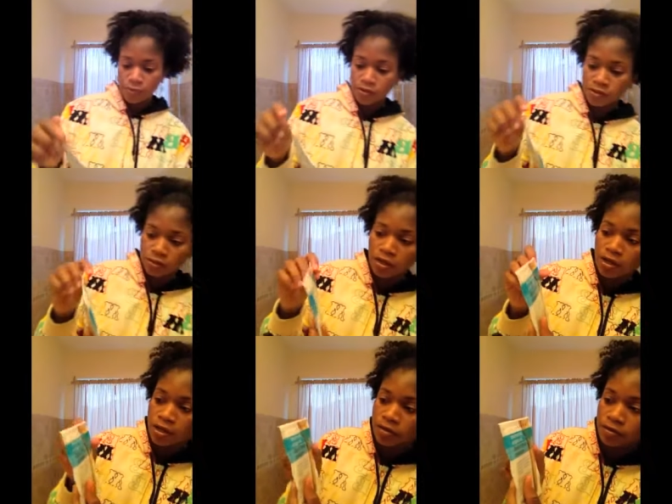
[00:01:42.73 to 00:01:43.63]

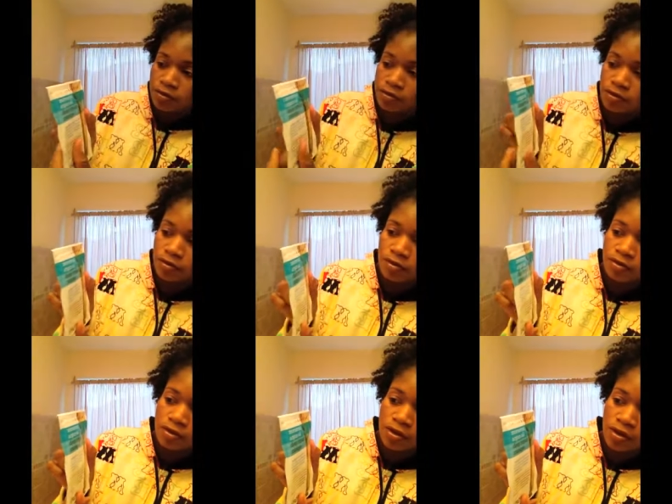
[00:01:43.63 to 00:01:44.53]
Salon,
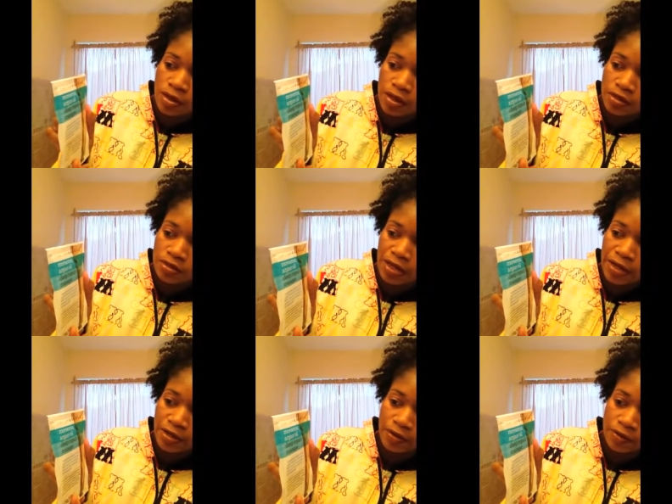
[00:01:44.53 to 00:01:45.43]

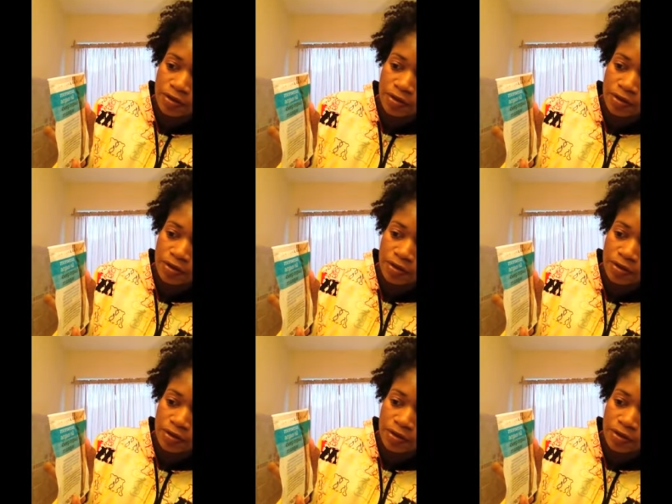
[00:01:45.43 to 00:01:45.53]
Exotic,